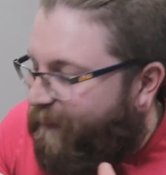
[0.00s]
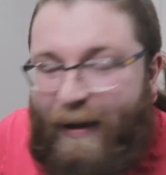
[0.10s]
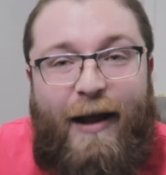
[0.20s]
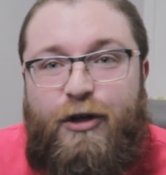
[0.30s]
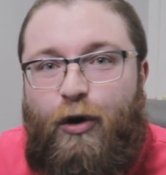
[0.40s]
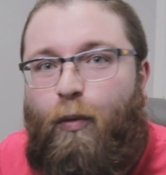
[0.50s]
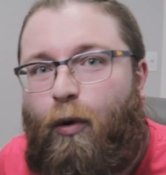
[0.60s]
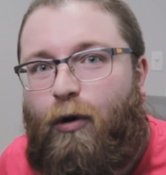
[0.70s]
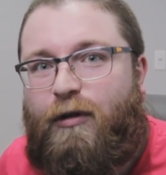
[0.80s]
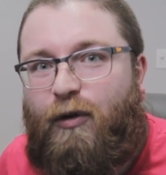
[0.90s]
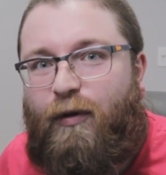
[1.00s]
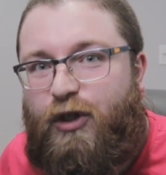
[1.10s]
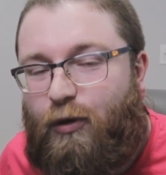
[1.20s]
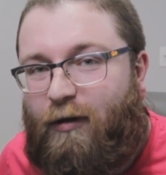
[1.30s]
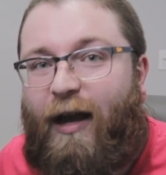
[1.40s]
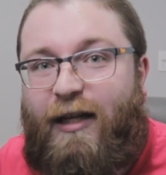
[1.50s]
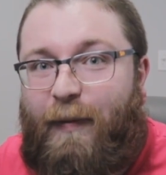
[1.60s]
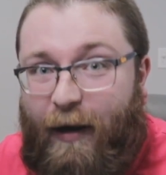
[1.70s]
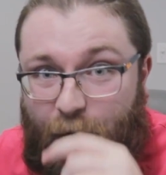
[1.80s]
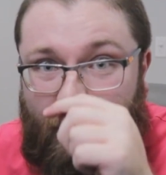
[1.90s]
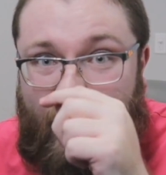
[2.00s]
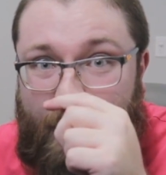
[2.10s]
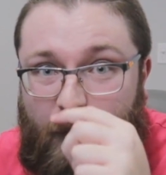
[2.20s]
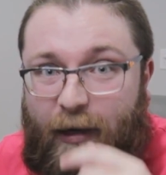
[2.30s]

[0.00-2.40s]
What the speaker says: imagine a world in which you're liked by other people